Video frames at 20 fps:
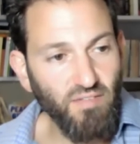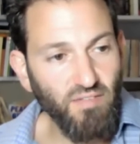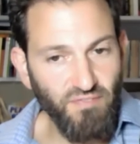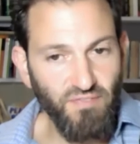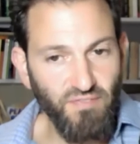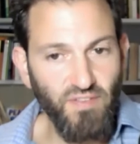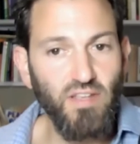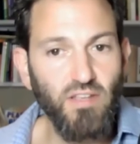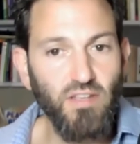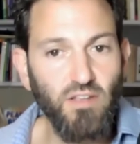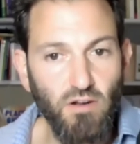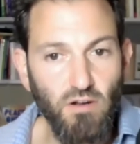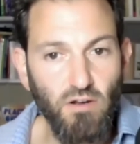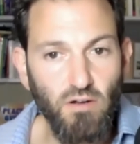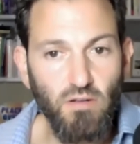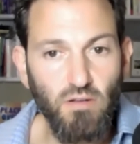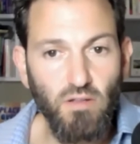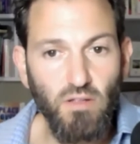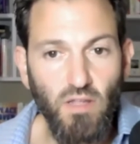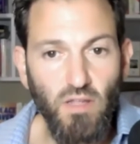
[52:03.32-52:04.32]
to
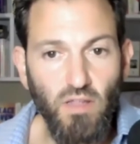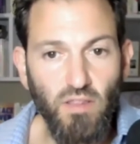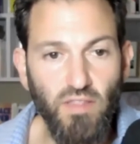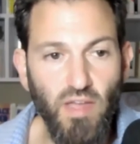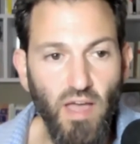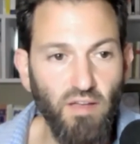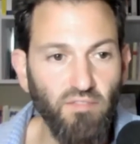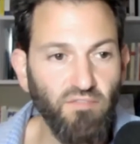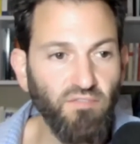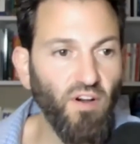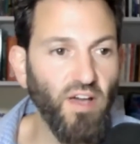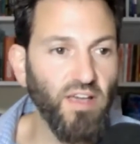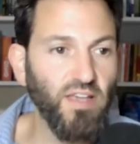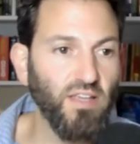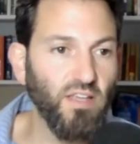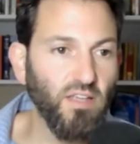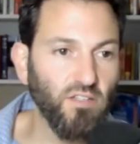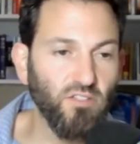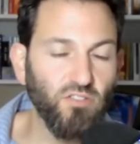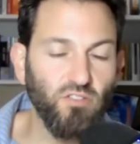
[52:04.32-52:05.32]
figure that
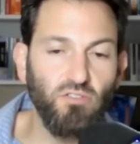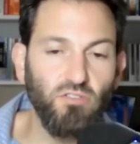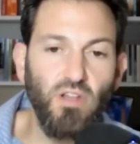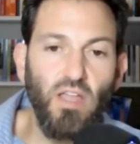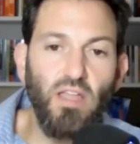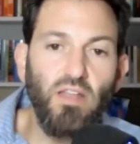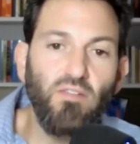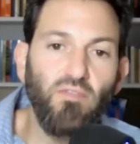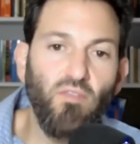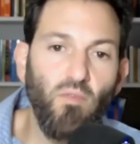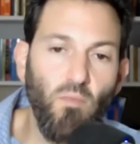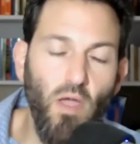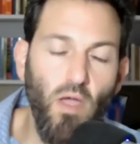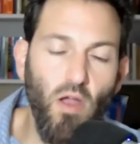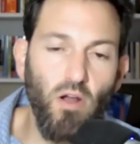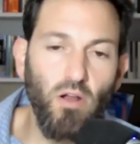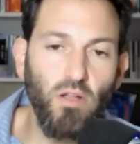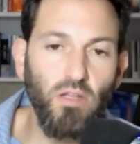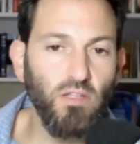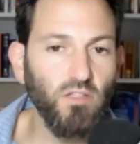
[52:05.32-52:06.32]
Vikings or Native
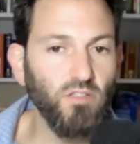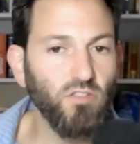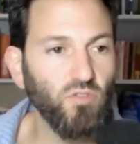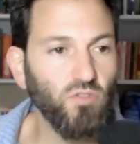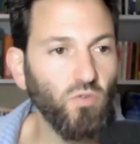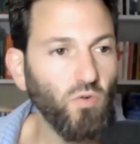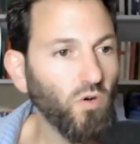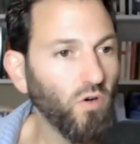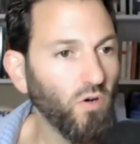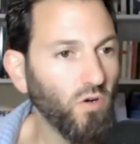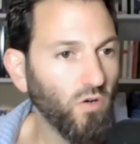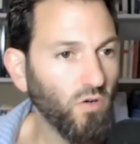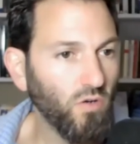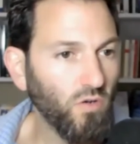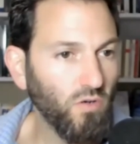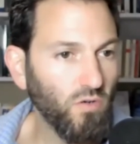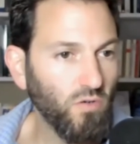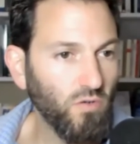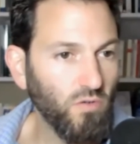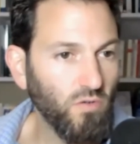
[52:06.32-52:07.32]
Americans or
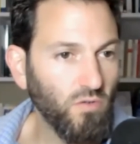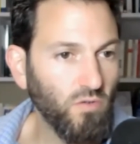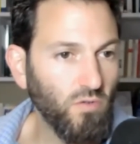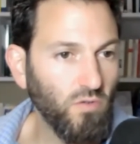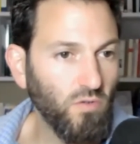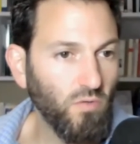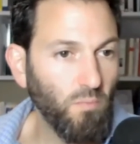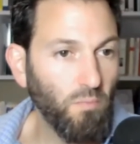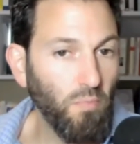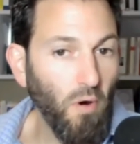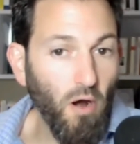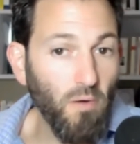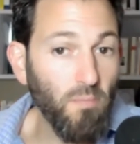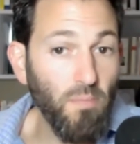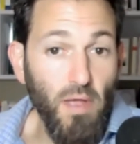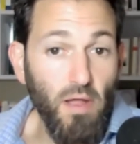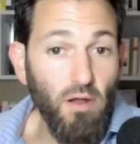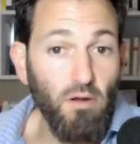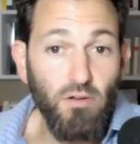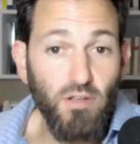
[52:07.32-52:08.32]

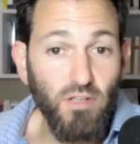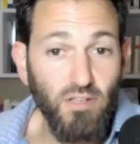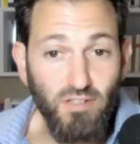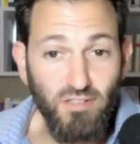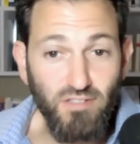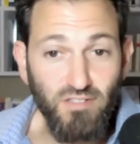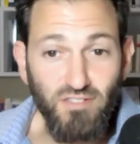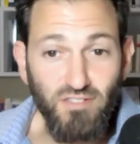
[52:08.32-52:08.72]
barbarians